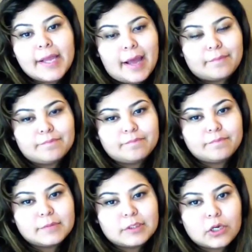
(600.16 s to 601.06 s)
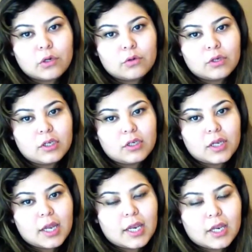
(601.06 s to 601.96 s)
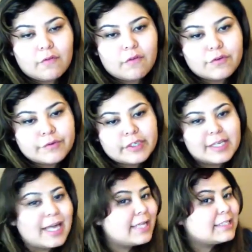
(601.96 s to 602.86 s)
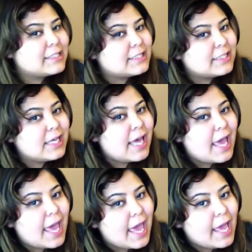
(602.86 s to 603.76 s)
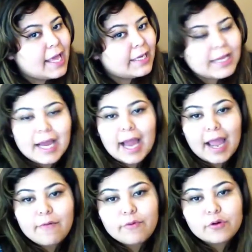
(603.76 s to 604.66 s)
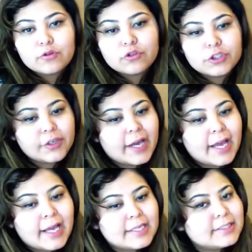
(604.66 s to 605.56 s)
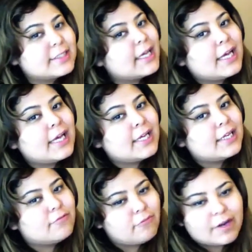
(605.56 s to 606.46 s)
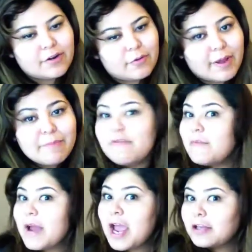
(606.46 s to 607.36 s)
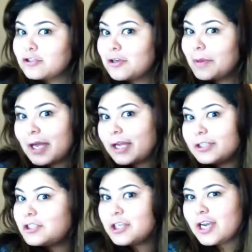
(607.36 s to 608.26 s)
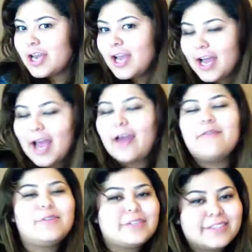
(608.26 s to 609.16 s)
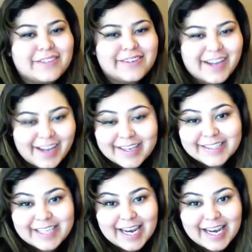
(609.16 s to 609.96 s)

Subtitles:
yeah, so look forward to that. And yeah, I will see you guys. I don't know why I'm moving my head so much. I will see you guys